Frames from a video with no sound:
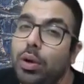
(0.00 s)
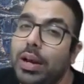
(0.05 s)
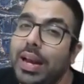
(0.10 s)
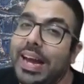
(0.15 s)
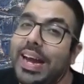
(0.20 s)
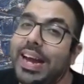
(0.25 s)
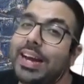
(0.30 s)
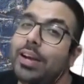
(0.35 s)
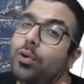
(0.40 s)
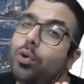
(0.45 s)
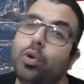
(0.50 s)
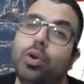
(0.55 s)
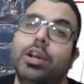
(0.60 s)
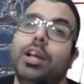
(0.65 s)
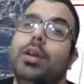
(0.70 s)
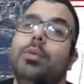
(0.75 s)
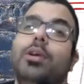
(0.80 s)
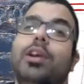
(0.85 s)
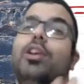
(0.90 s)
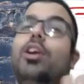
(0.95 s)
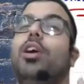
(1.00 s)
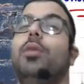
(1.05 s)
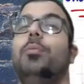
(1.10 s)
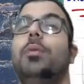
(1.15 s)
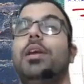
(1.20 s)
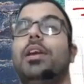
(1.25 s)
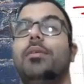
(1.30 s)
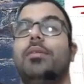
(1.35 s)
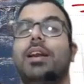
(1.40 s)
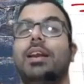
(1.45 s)
lakh total will not be
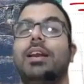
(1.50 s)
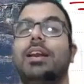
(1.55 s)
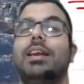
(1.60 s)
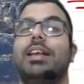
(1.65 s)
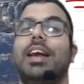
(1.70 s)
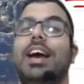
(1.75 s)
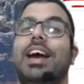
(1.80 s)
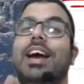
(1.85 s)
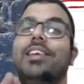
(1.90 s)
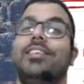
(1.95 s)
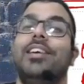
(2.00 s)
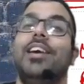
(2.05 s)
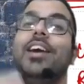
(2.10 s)
given in cash.